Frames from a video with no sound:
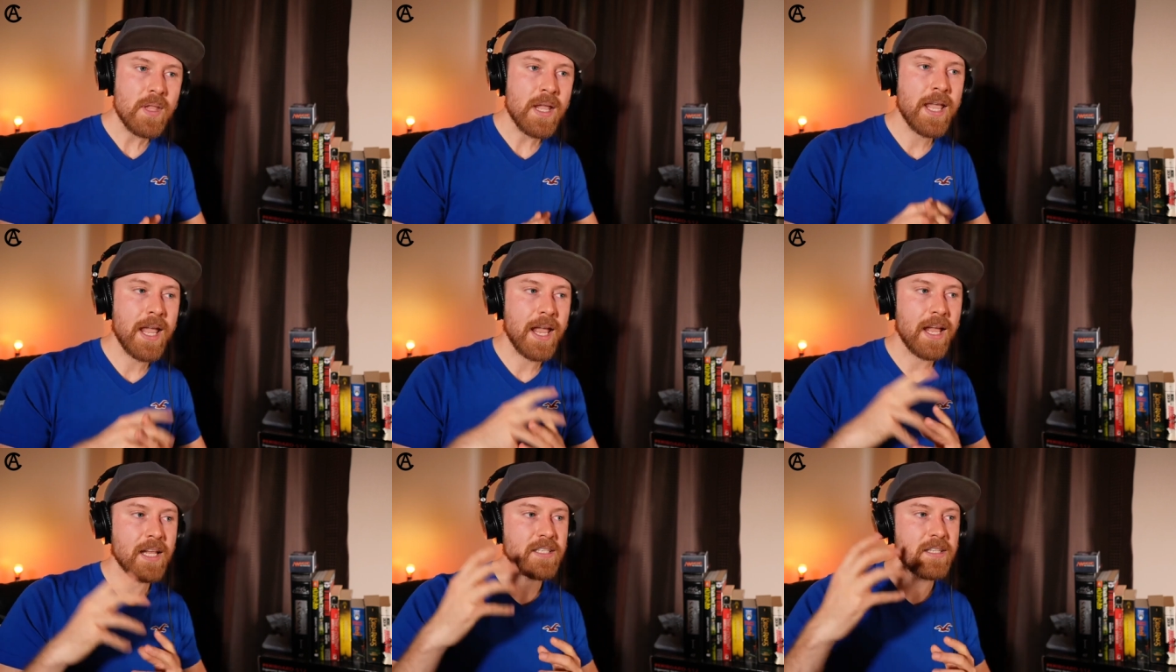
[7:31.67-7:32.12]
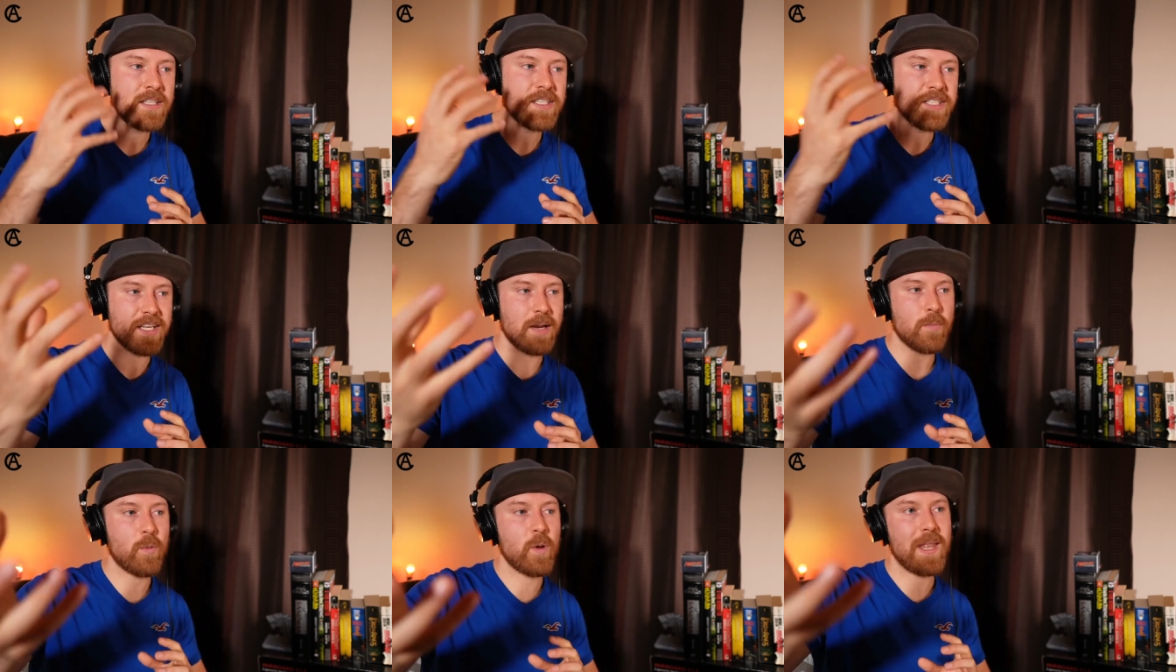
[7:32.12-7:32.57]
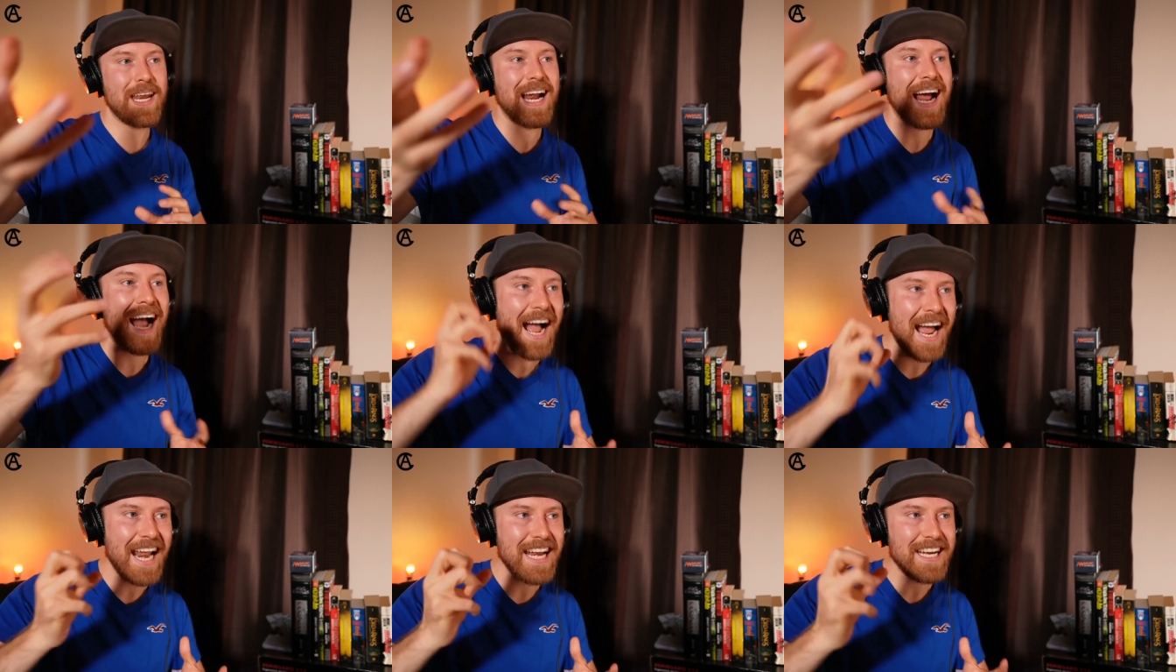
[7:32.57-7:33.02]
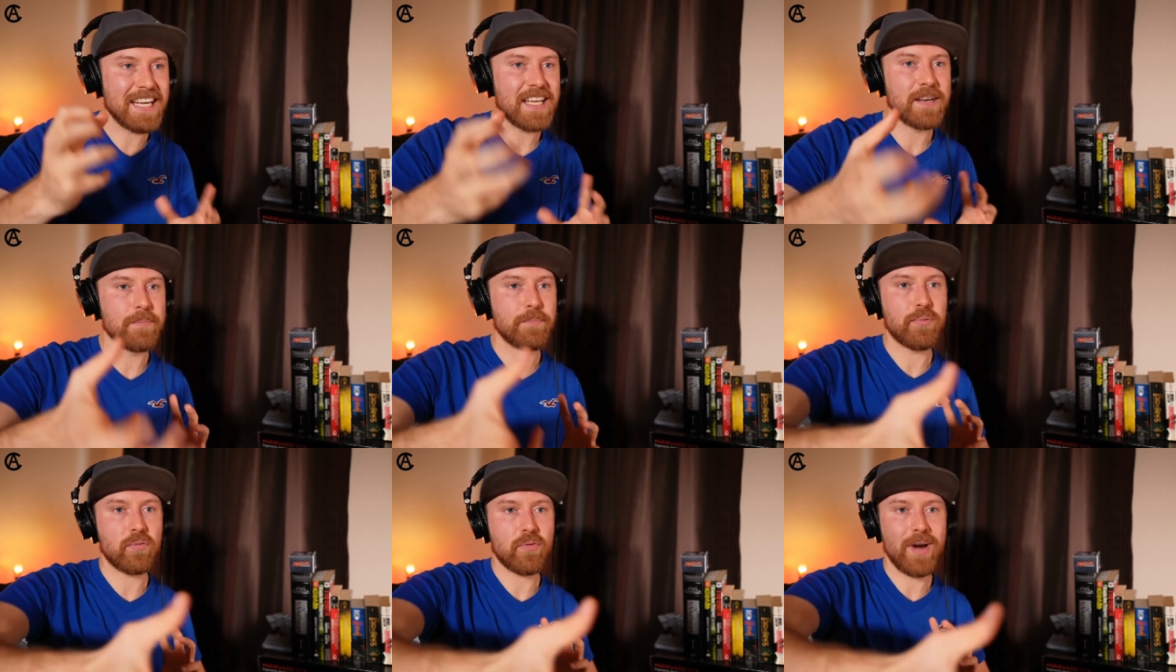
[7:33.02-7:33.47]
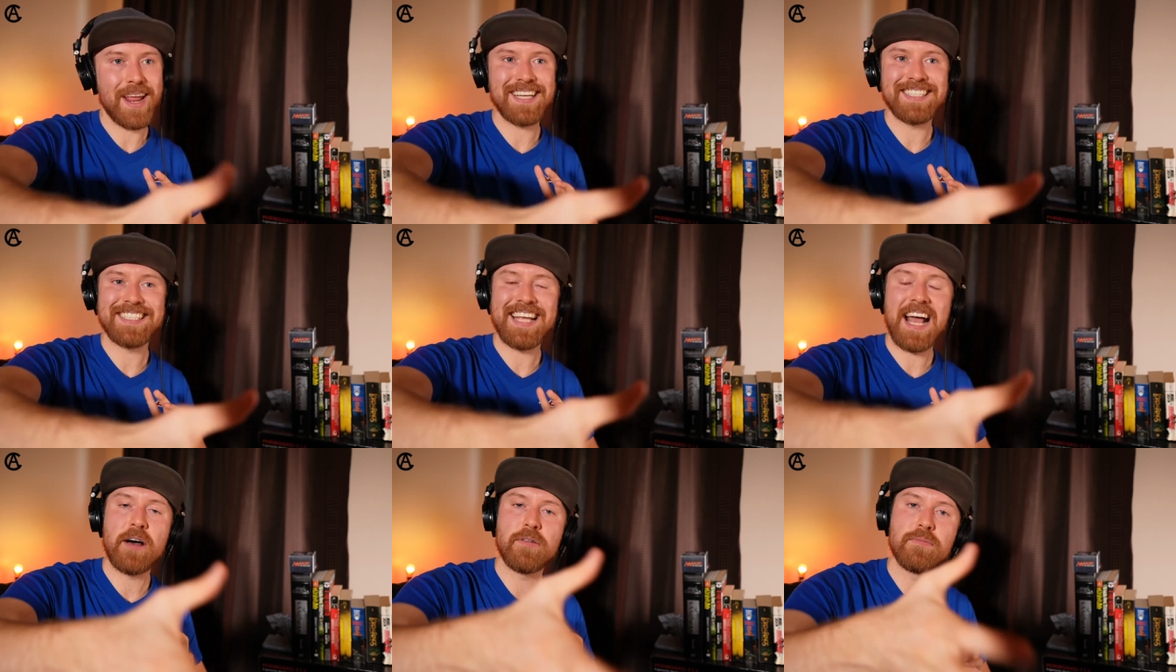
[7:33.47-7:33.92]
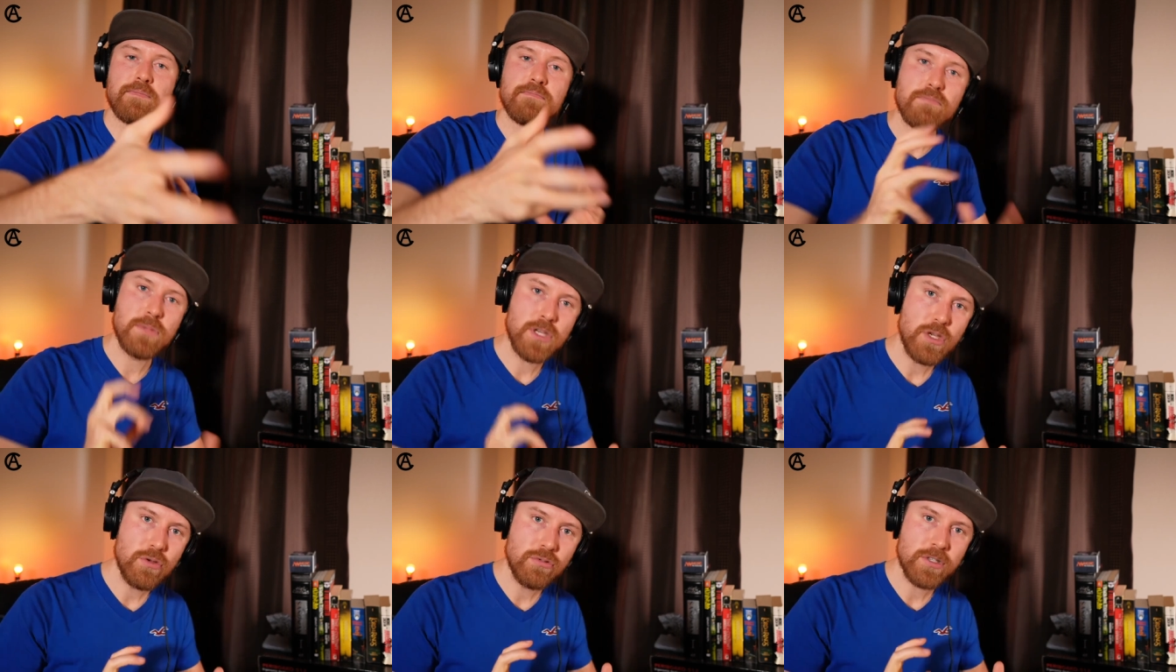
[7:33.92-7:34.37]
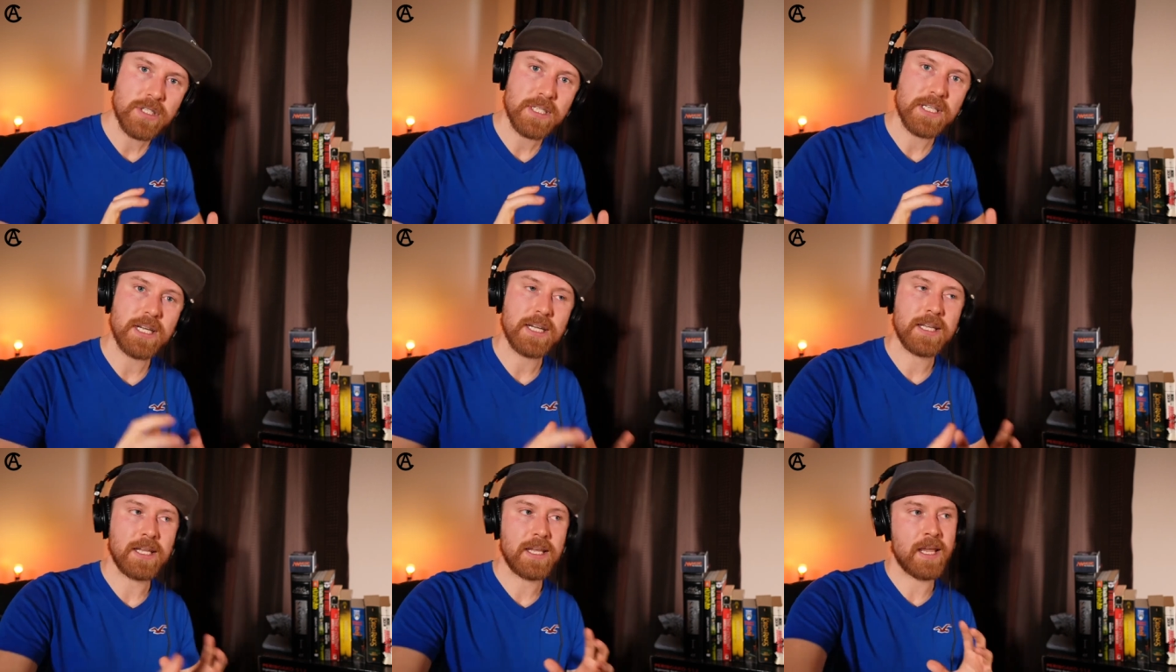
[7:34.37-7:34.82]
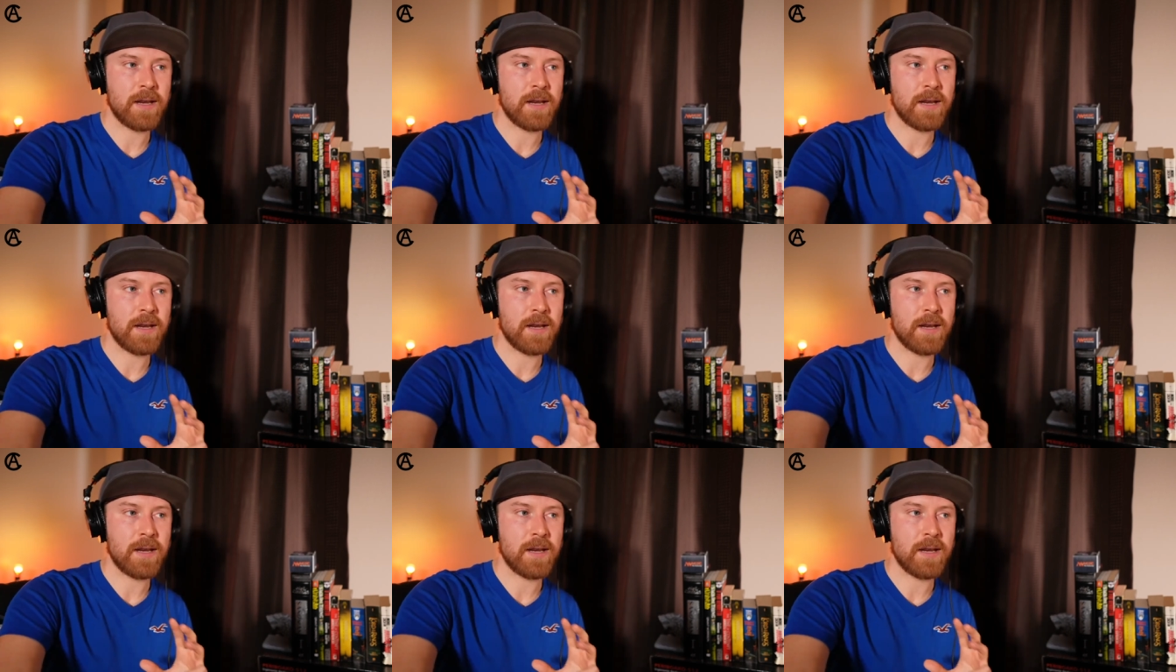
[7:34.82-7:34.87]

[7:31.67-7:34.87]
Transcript: And the same way that I can break down music